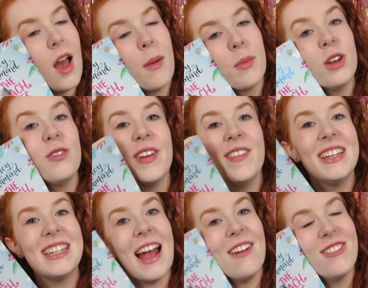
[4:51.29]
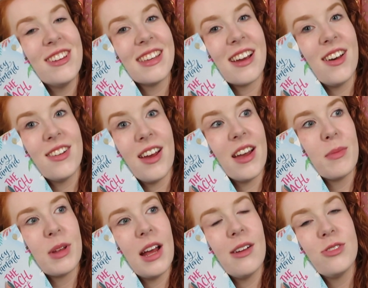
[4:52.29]
I'm going to reread everything, aren't I? I'm
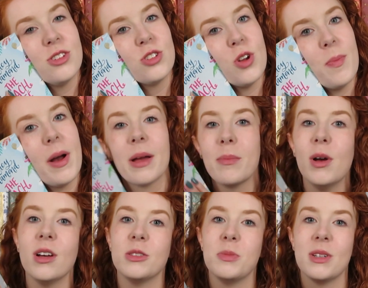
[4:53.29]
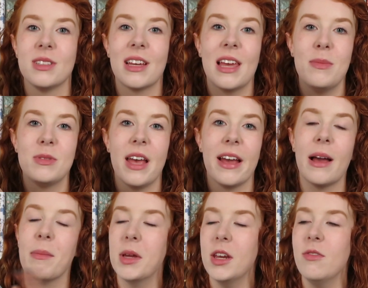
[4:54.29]
going to have to stop buying books because I keep saying,
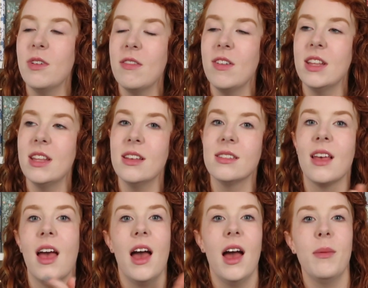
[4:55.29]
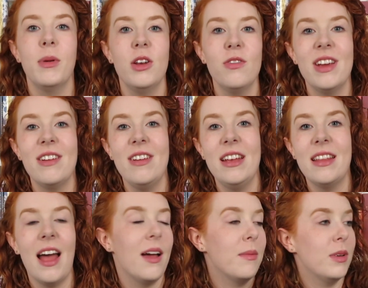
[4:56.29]
I'm going to reread this, I'm going to reread
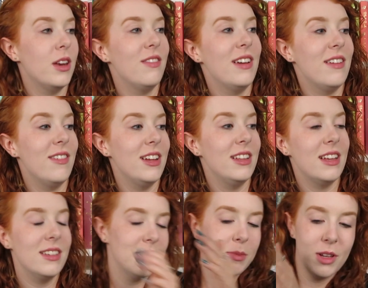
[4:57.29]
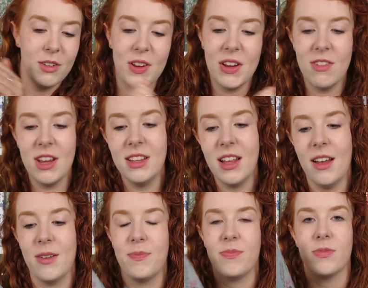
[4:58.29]
that, I'm going to reread this, I'm going to reread that.